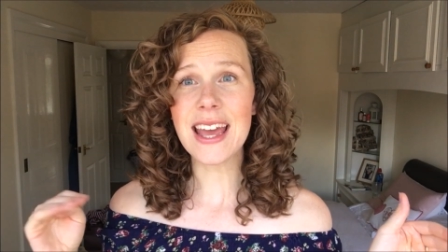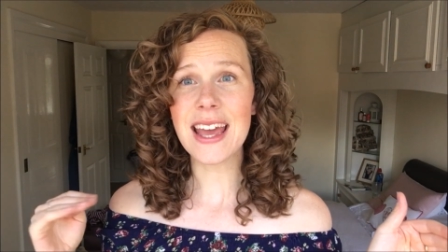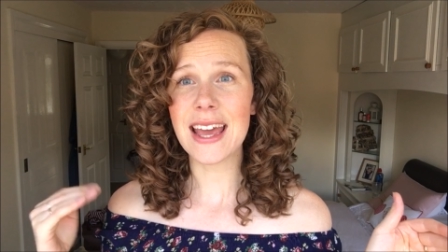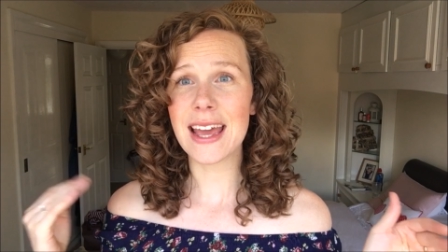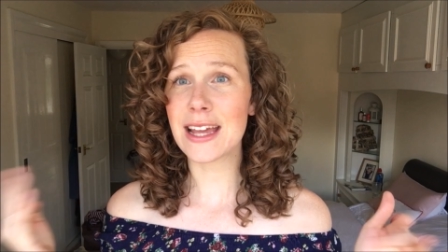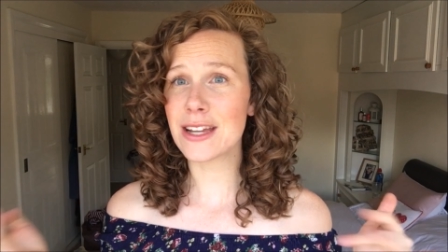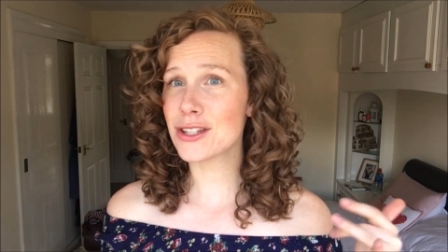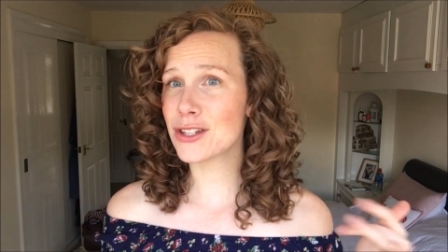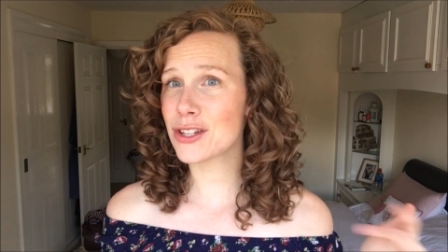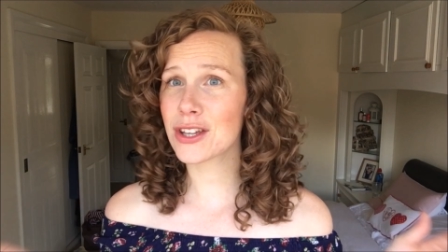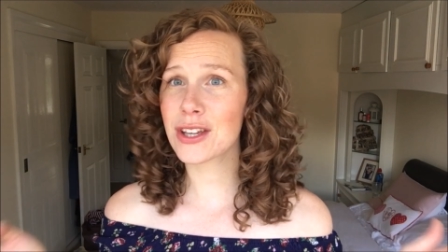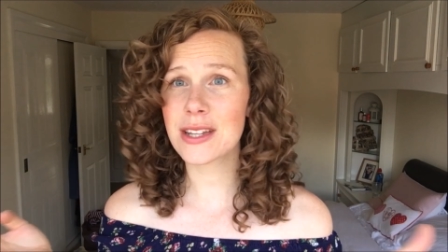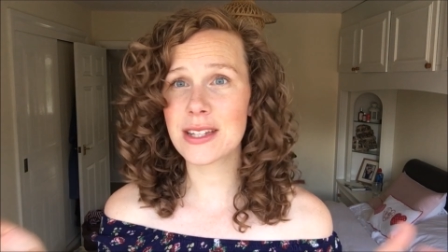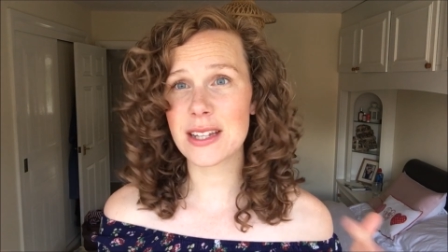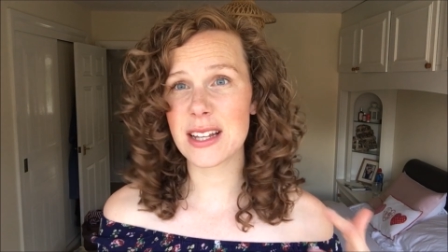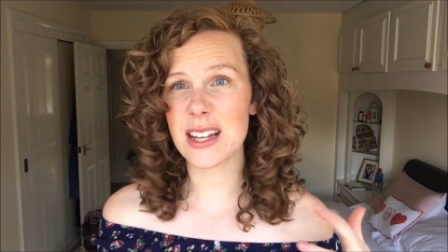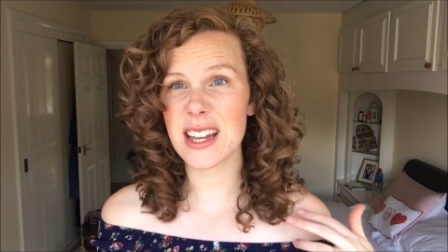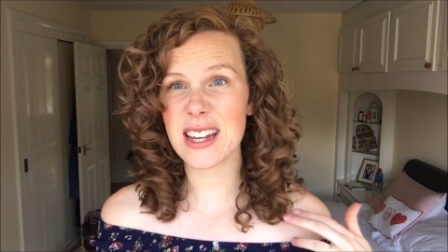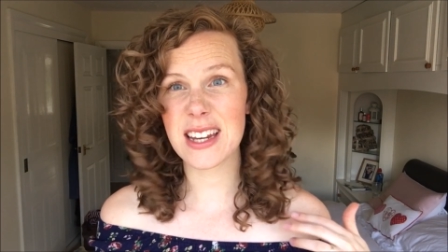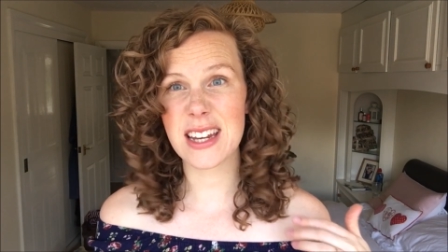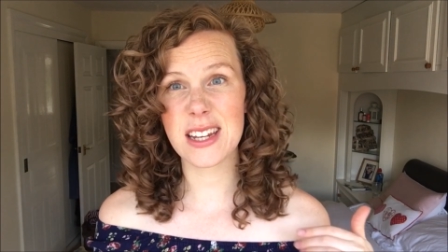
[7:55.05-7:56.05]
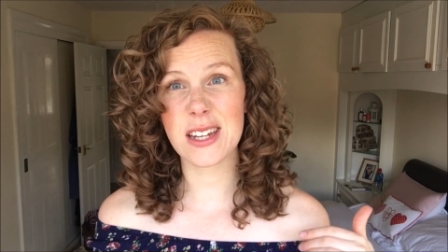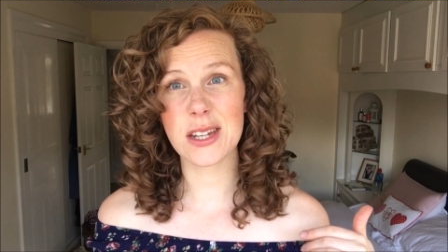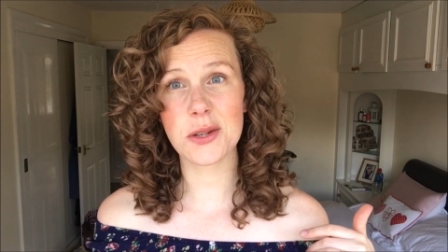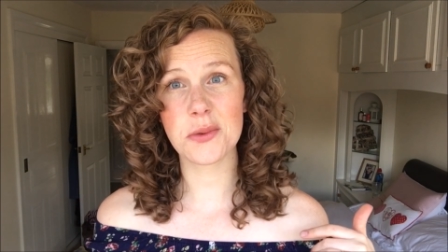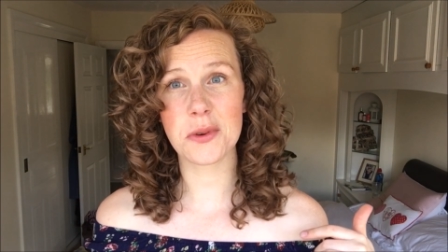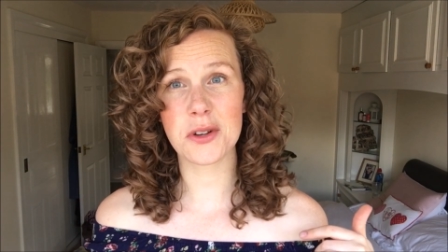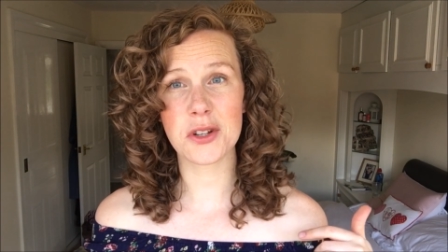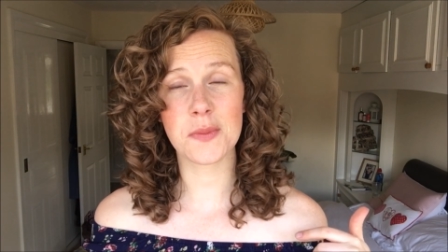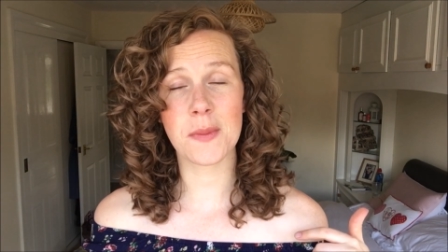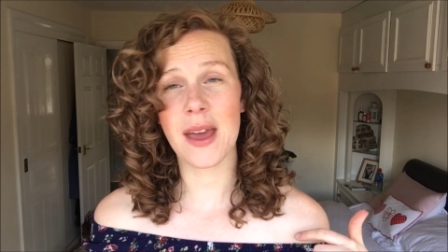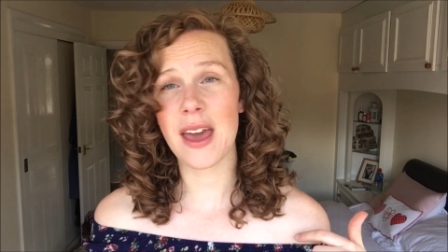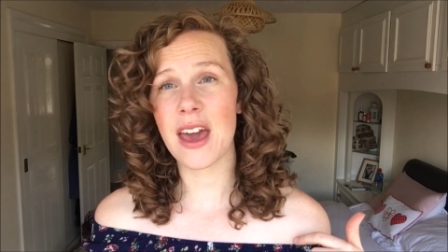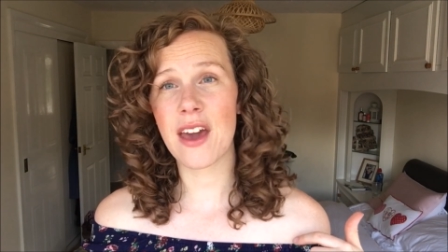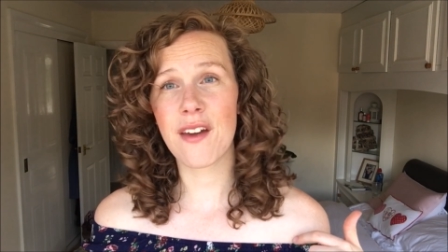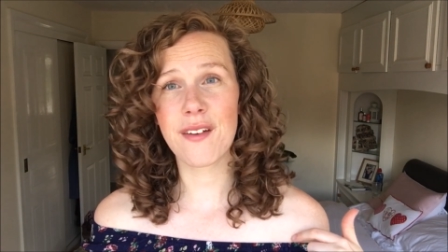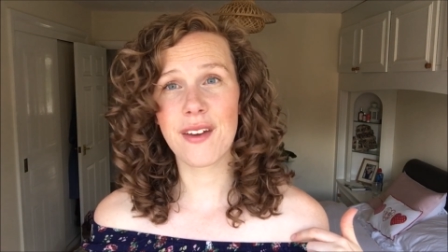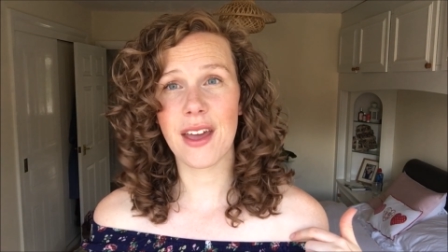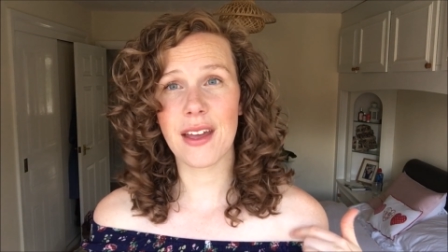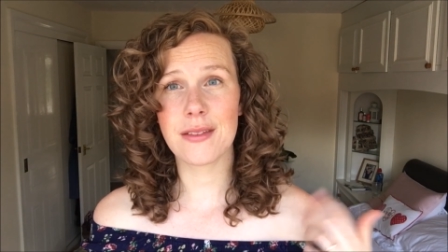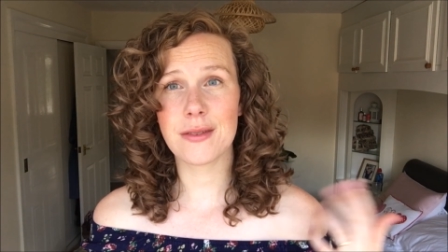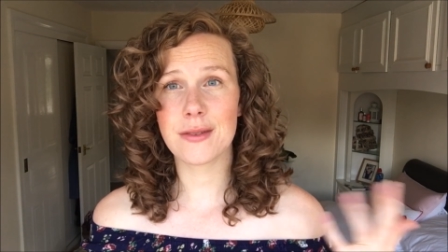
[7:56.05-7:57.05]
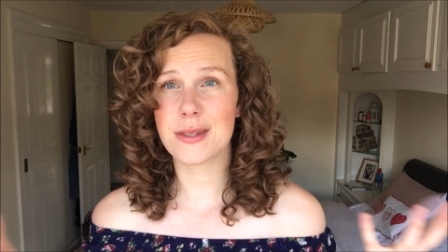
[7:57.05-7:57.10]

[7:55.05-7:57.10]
it took until I needed to wash my hair again.